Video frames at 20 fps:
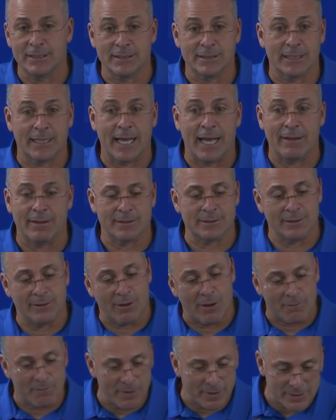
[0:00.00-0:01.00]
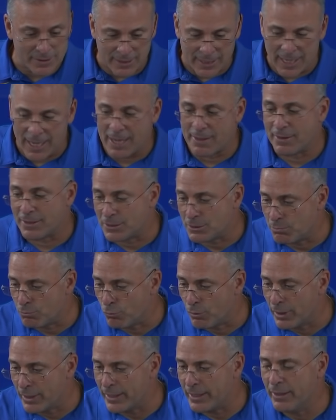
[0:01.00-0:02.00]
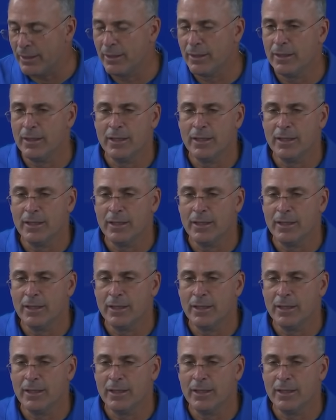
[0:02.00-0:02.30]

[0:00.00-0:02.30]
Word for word: He's a guy that's an offensive guy that's really